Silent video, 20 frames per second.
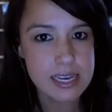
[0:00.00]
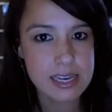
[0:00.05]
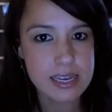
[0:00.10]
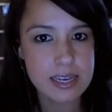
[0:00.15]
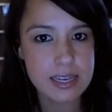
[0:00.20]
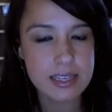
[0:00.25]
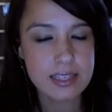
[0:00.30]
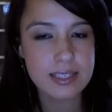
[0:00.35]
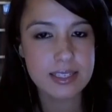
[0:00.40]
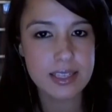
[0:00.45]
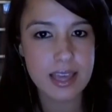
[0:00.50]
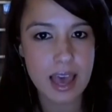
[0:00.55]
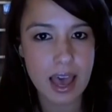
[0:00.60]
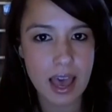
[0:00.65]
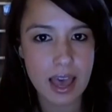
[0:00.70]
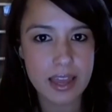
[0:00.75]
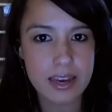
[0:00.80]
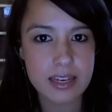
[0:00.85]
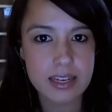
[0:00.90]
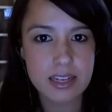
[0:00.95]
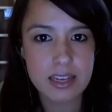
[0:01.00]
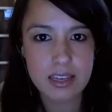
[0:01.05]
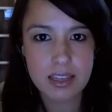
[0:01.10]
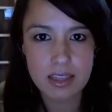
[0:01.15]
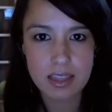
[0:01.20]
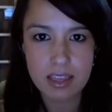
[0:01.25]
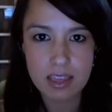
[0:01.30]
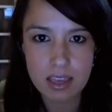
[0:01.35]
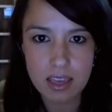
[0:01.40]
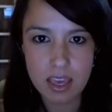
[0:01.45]
is that, that it
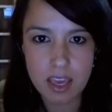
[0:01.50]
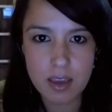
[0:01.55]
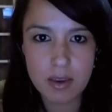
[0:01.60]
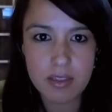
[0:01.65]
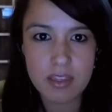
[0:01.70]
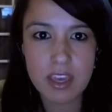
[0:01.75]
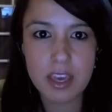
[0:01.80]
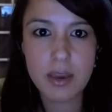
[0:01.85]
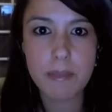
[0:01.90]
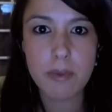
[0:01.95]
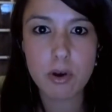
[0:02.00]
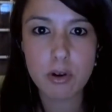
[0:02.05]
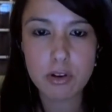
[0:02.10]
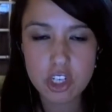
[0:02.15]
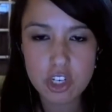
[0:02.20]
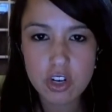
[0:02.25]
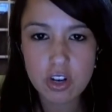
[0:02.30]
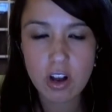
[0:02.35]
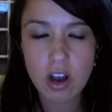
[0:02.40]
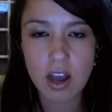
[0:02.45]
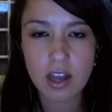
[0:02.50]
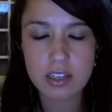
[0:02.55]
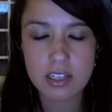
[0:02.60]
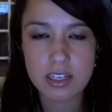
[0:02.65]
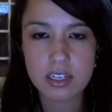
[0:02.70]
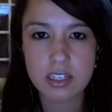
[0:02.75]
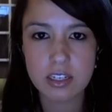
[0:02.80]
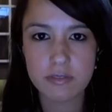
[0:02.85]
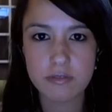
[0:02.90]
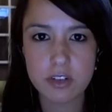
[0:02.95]
will the, the, emotional
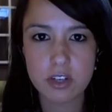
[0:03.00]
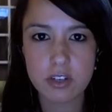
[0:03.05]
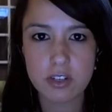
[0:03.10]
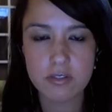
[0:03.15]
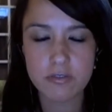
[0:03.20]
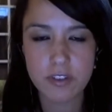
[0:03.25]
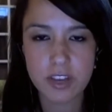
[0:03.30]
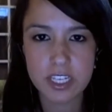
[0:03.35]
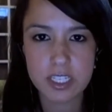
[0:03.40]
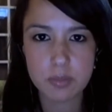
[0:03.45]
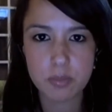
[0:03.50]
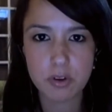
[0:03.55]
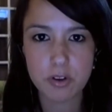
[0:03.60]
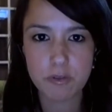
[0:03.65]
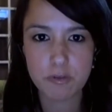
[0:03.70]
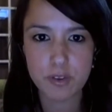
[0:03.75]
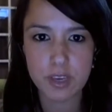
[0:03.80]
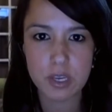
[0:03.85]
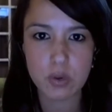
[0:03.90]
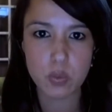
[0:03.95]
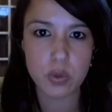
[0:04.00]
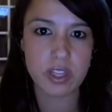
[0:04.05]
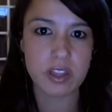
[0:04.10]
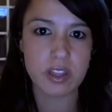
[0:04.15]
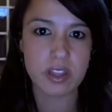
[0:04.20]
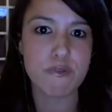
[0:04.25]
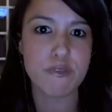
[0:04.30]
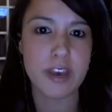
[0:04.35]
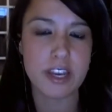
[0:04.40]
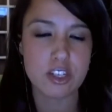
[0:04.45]
content of your Facebook feed will
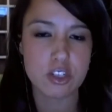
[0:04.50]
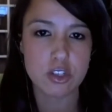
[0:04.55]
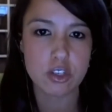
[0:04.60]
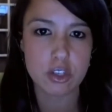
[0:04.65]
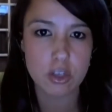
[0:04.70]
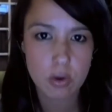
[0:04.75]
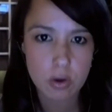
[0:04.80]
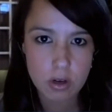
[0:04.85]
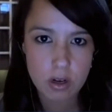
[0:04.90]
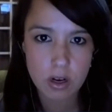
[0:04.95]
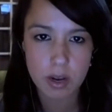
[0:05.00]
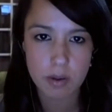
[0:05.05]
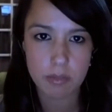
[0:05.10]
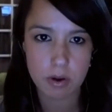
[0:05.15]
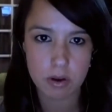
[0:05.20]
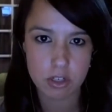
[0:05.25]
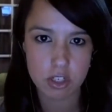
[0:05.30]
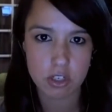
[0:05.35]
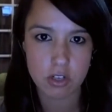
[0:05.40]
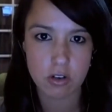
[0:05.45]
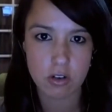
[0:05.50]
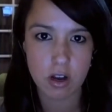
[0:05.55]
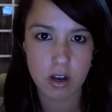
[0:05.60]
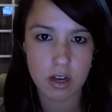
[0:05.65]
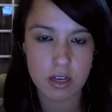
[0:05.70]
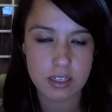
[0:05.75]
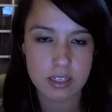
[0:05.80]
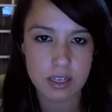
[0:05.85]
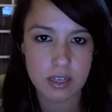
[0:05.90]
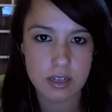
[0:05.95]
affect your emotional
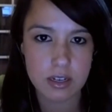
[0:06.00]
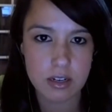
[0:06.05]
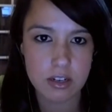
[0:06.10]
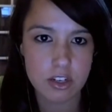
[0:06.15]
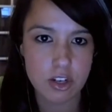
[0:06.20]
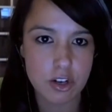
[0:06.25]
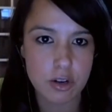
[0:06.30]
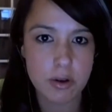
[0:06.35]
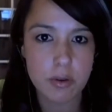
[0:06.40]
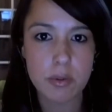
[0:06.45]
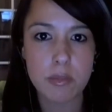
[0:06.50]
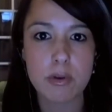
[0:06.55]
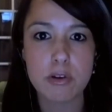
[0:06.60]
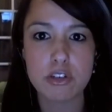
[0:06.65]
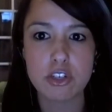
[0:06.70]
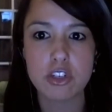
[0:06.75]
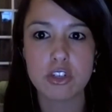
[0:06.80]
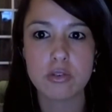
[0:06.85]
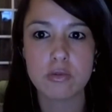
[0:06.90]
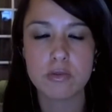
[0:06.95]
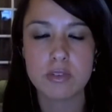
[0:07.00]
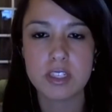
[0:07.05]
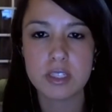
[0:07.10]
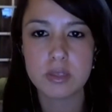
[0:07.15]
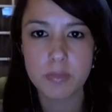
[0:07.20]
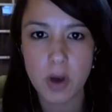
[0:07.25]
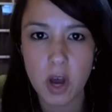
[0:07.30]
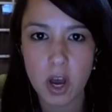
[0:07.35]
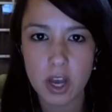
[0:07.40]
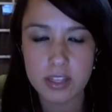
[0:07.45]
content, your emotional
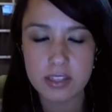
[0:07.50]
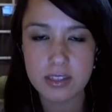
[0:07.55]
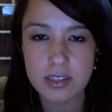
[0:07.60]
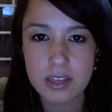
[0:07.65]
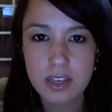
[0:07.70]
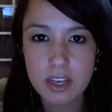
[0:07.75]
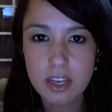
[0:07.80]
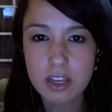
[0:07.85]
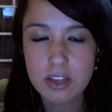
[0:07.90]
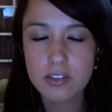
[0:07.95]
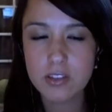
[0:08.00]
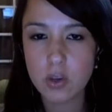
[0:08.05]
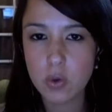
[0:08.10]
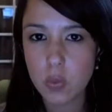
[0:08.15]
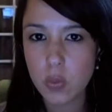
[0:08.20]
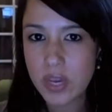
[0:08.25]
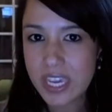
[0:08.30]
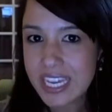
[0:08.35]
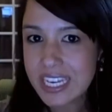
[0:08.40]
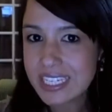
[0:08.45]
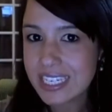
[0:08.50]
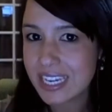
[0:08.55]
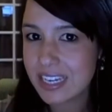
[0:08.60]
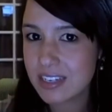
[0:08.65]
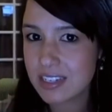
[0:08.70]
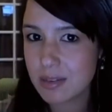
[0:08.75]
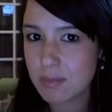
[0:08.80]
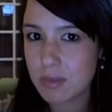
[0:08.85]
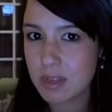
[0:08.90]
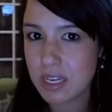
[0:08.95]
response. So we intend
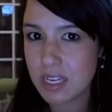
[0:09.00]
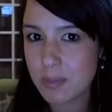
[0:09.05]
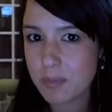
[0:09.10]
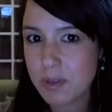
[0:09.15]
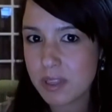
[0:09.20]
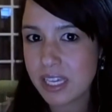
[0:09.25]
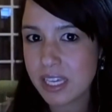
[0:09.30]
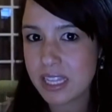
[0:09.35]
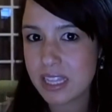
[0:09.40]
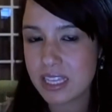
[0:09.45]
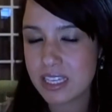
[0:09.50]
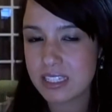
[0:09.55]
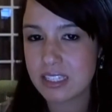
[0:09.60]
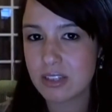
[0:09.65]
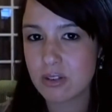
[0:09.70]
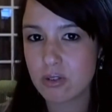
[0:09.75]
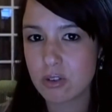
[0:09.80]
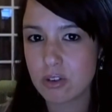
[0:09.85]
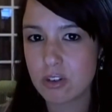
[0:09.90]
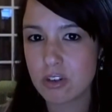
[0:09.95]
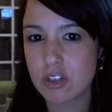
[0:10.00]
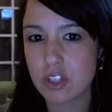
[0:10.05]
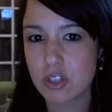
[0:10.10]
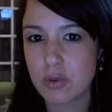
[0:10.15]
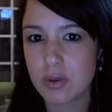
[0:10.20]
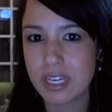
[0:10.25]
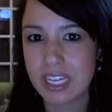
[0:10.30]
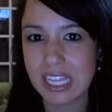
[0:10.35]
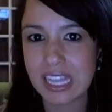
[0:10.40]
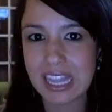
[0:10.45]
to manipulate this in order
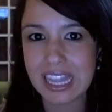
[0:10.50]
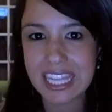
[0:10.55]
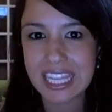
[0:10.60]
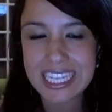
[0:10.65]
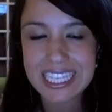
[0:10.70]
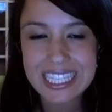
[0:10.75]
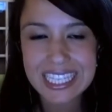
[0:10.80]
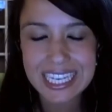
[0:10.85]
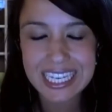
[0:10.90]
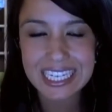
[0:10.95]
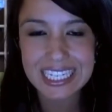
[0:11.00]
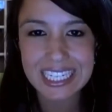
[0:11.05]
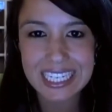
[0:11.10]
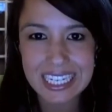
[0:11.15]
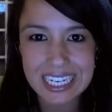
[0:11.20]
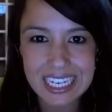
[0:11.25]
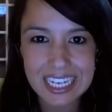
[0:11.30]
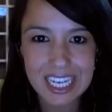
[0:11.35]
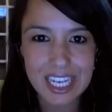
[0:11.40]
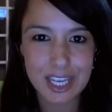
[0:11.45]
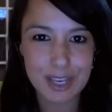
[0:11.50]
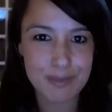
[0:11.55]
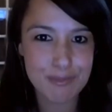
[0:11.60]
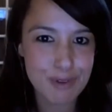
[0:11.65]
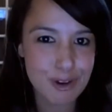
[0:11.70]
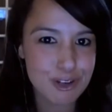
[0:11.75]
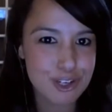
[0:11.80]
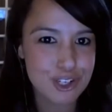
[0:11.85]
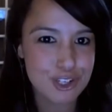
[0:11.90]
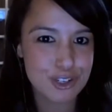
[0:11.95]
to elicit
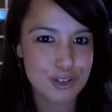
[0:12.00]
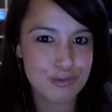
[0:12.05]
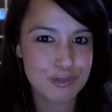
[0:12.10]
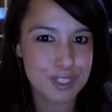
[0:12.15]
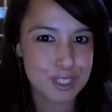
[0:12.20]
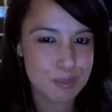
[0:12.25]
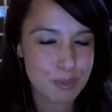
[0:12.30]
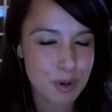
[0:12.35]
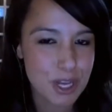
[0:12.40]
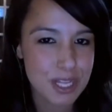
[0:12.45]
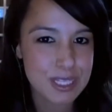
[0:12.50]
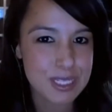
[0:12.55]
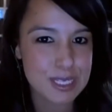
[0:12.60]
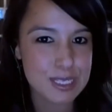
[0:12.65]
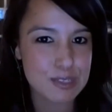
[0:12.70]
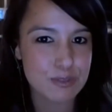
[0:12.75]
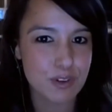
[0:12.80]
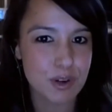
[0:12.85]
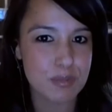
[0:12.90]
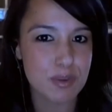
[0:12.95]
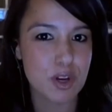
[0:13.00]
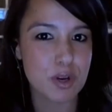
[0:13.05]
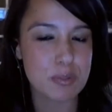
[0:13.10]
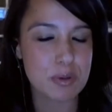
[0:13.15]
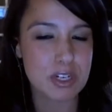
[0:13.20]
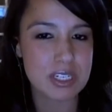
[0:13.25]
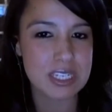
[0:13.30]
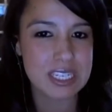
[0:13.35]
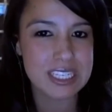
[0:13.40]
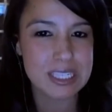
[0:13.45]
emotional responses from your
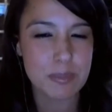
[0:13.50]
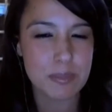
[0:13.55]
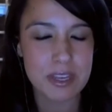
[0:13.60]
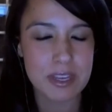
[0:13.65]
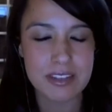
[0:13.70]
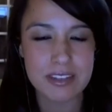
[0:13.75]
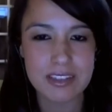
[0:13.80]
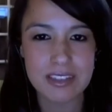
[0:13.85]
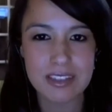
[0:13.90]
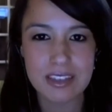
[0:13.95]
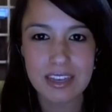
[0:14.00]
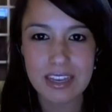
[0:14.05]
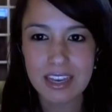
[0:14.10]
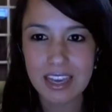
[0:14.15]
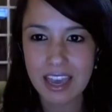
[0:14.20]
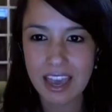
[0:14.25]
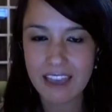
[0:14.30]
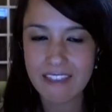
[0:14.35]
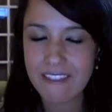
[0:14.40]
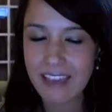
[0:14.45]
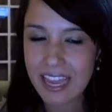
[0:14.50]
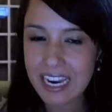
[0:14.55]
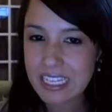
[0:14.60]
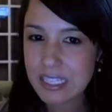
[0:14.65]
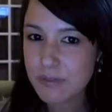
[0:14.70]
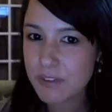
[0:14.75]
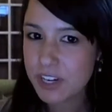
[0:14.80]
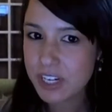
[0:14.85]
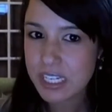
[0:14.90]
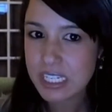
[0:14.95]
participants. And that is
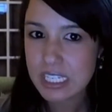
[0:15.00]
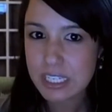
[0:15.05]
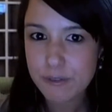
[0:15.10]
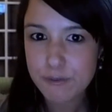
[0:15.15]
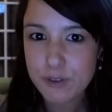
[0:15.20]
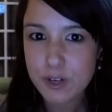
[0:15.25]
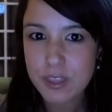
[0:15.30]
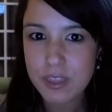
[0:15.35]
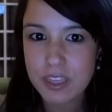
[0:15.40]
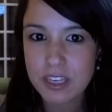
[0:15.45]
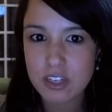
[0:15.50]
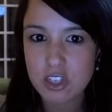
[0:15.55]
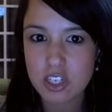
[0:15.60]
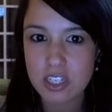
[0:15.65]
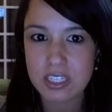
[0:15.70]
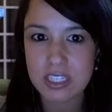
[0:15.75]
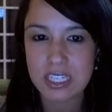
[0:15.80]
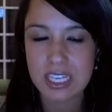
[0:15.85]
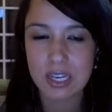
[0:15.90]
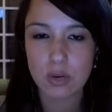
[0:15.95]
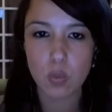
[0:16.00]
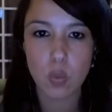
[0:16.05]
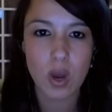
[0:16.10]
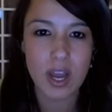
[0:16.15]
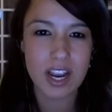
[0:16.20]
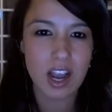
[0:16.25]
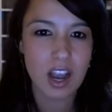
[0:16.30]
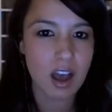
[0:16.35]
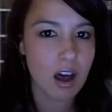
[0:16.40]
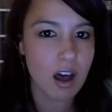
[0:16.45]
very different than just seeing
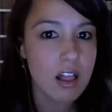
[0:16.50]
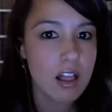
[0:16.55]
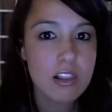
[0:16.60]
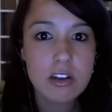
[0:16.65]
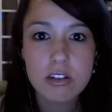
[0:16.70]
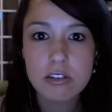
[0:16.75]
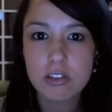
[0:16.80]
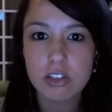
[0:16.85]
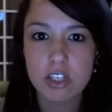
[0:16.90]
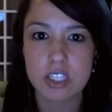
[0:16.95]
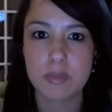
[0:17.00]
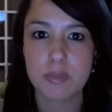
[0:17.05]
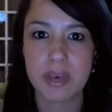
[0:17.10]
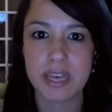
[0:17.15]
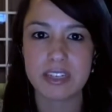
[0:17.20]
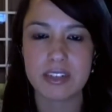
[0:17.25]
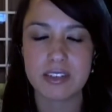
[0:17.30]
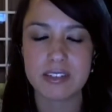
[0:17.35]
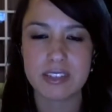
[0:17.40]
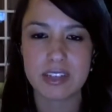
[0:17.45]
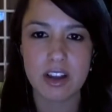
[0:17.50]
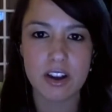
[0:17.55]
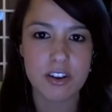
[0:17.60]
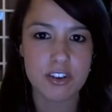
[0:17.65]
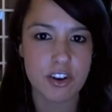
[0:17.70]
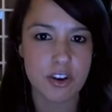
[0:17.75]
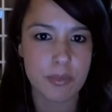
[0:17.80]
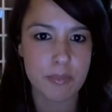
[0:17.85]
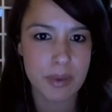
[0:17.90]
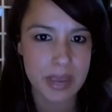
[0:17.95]
what color looks best on
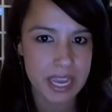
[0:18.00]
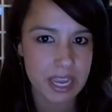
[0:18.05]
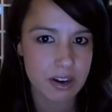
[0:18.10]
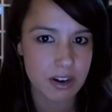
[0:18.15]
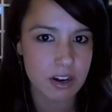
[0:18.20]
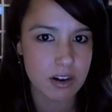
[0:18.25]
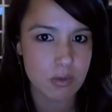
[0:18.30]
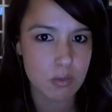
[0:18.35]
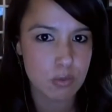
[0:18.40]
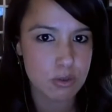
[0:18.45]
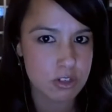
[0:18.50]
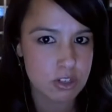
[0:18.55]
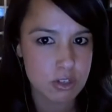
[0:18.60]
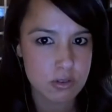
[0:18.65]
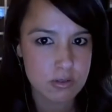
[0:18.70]
your banner. Wouldn't